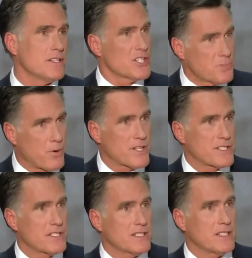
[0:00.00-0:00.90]
This
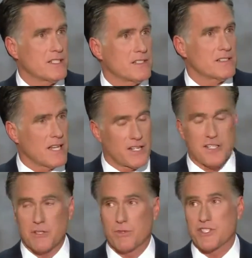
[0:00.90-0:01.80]
president can tell
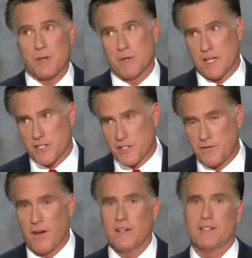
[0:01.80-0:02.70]
us it was someone
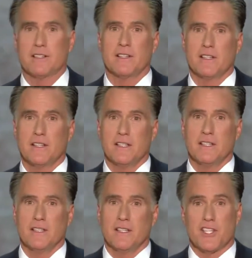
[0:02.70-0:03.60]
else's fault.
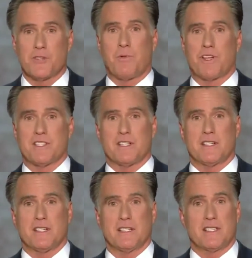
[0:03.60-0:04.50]
This
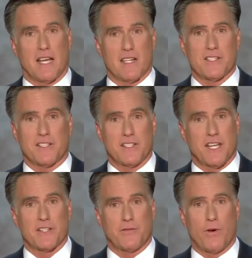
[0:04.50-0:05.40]
president can tell us that the
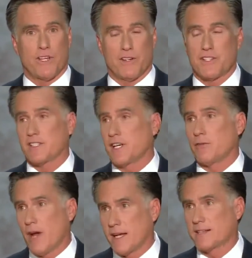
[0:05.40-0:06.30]
next 4 years he'll
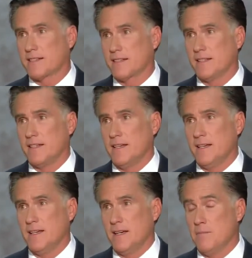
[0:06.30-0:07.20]
get it right.
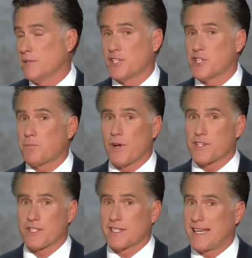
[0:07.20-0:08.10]
But this
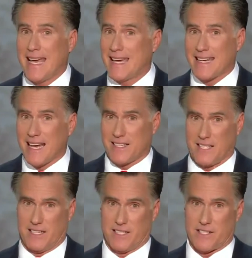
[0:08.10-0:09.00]
president
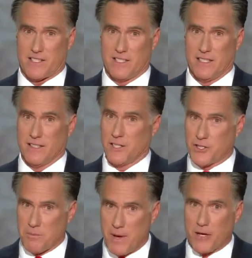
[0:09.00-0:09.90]
cannot tell us
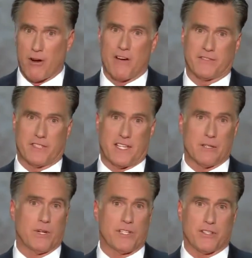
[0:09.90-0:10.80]
that you're better off
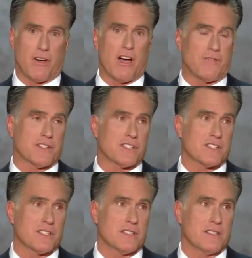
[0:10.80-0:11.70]
today than when he took
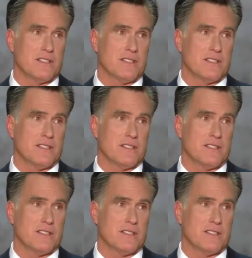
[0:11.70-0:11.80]
office.